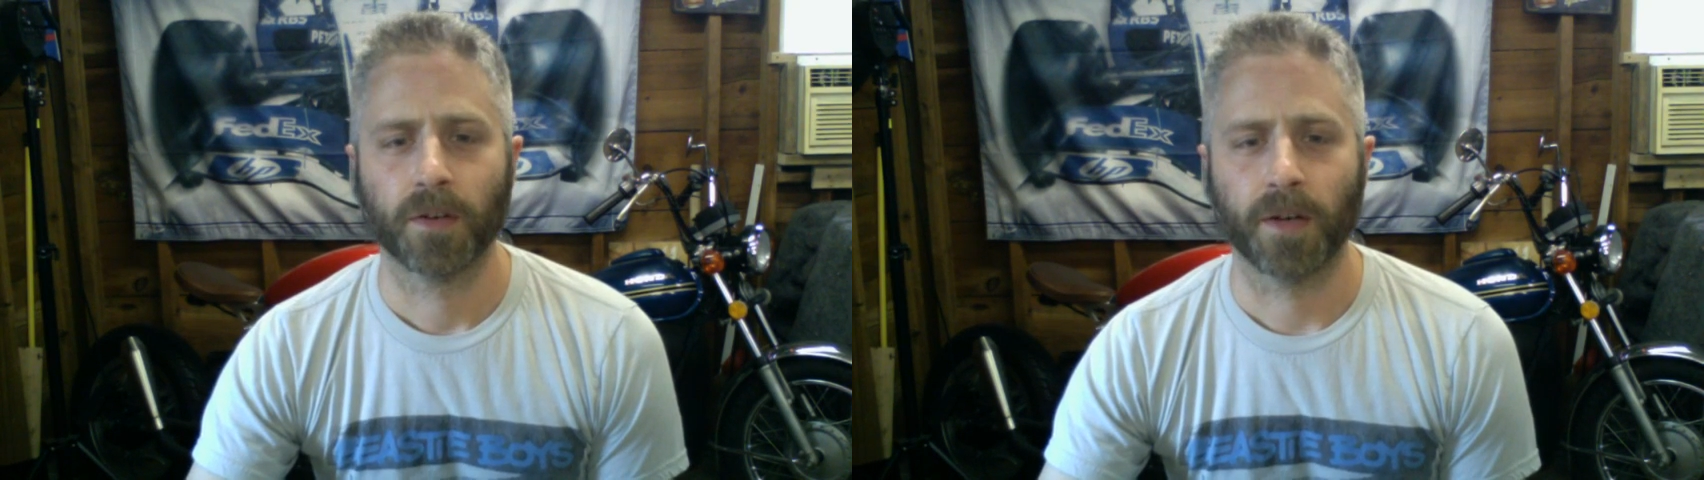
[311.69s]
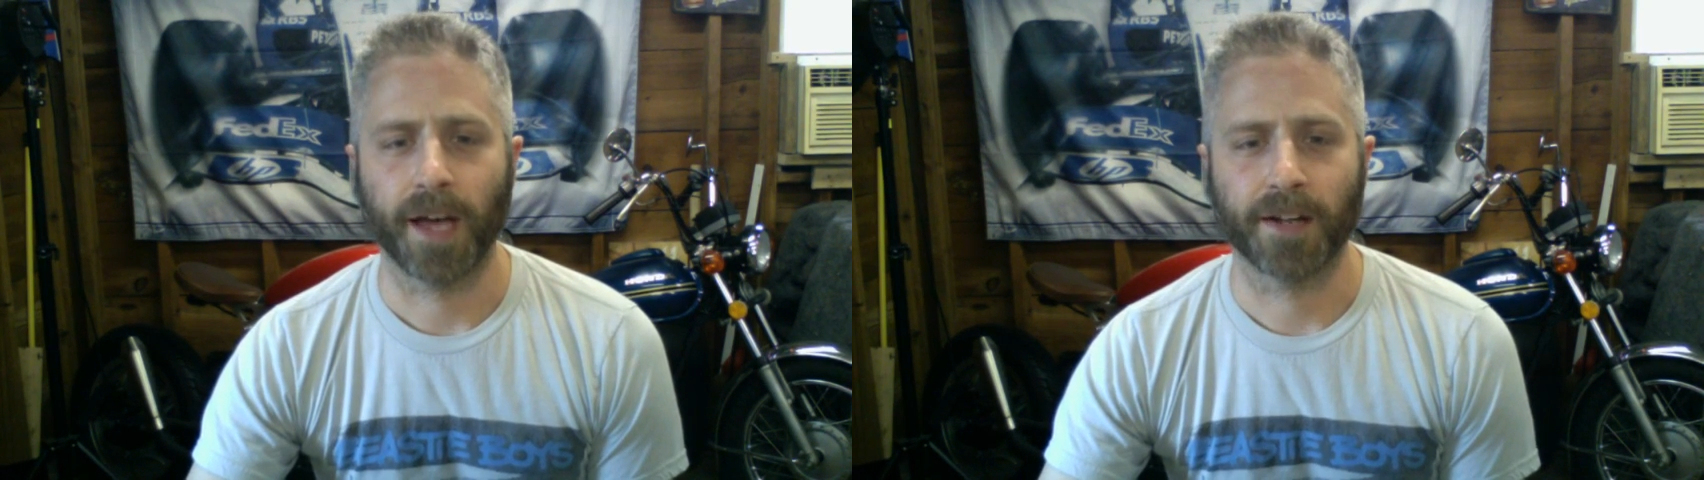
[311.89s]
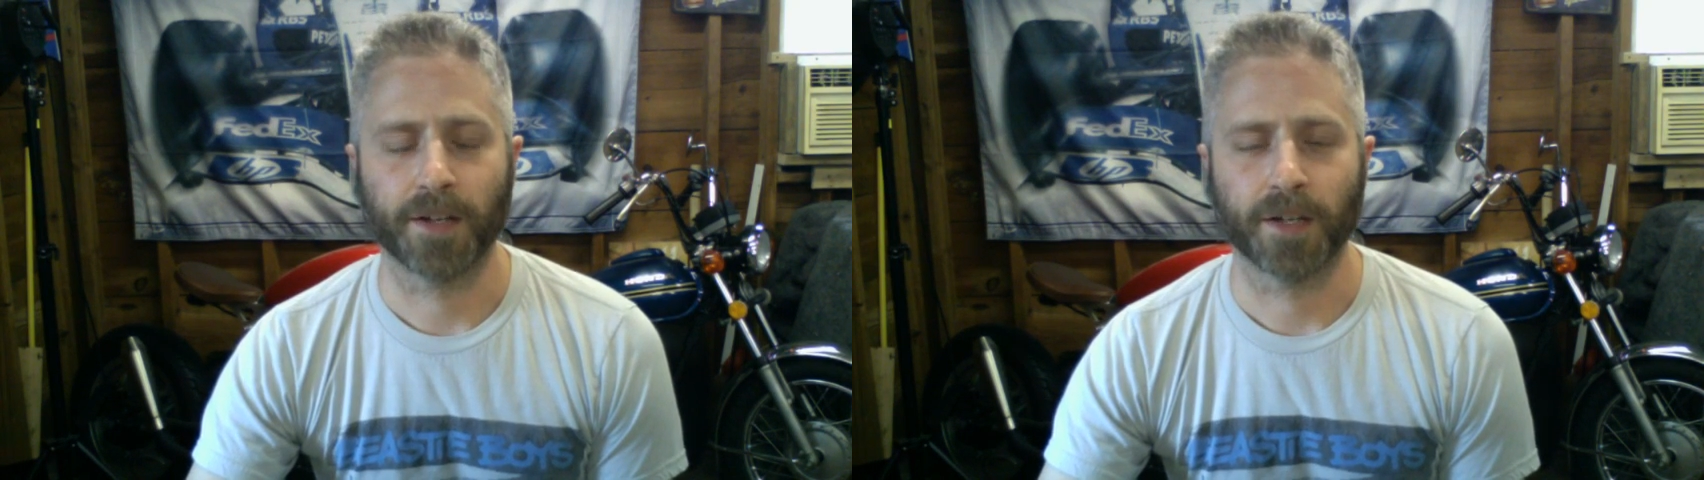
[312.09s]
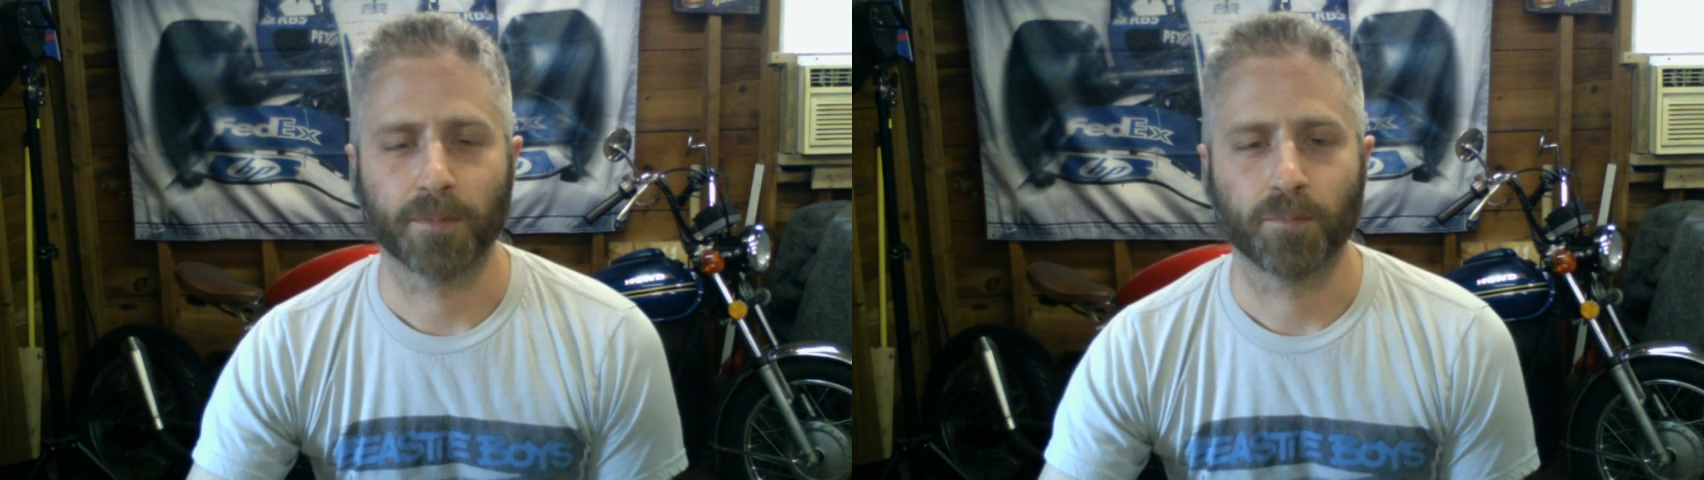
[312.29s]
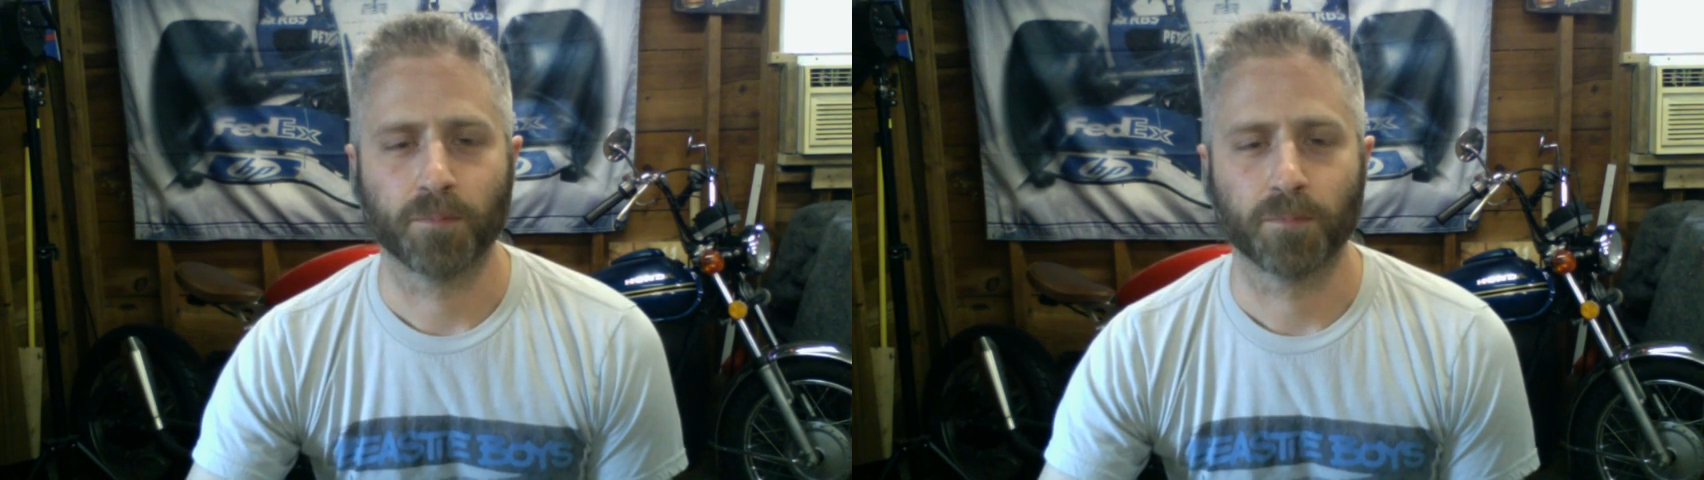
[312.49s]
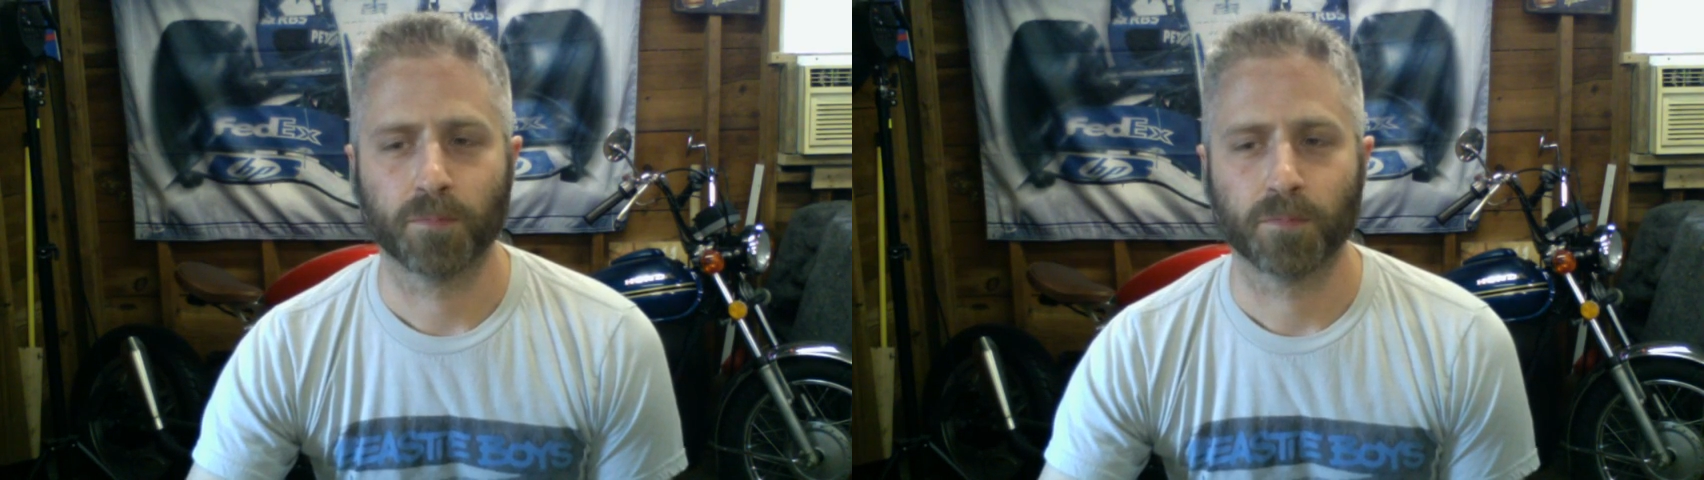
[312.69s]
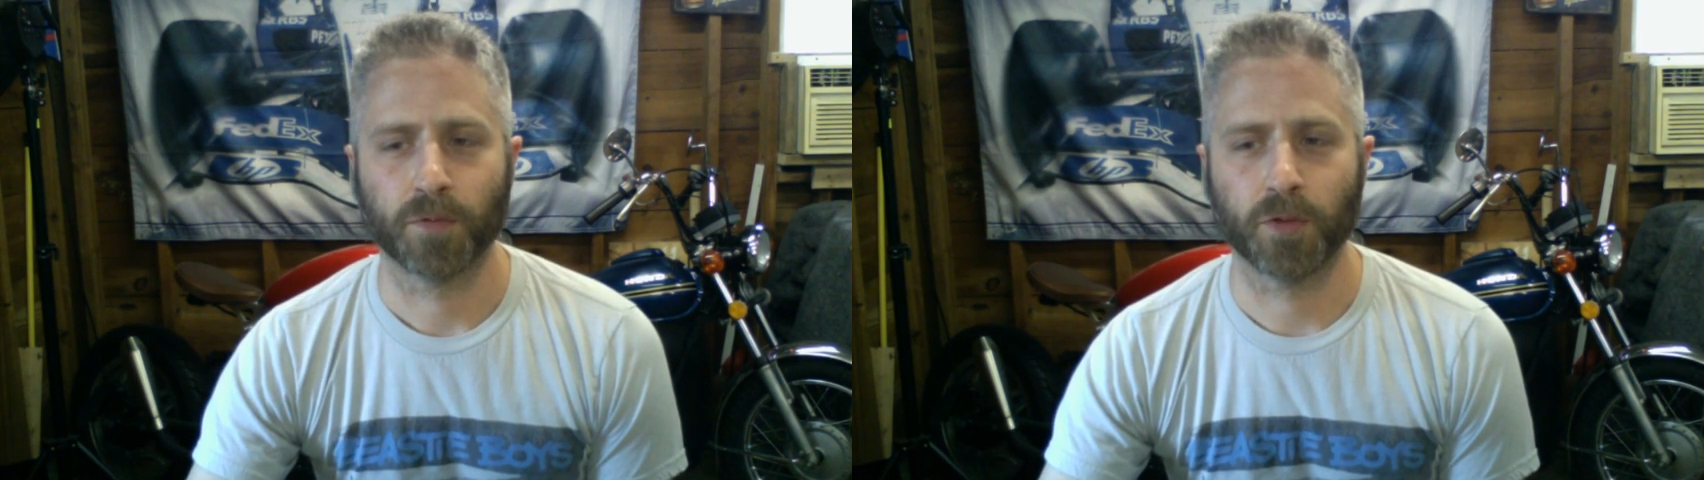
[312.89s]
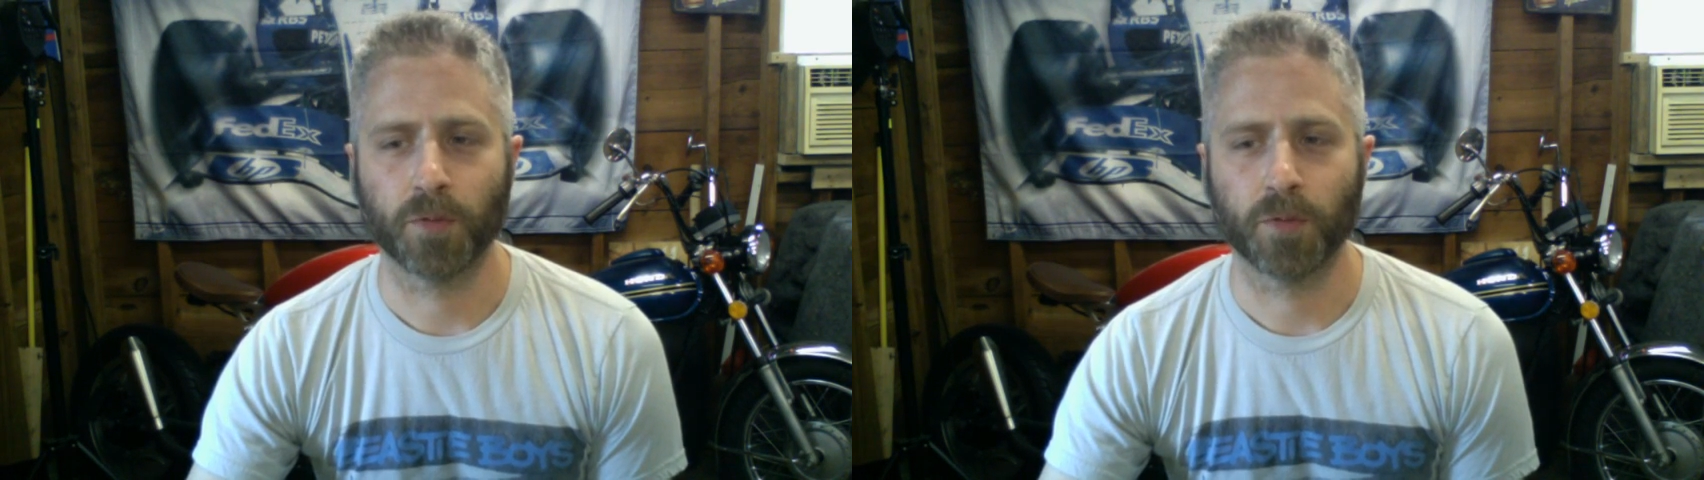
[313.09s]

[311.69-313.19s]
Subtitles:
added a new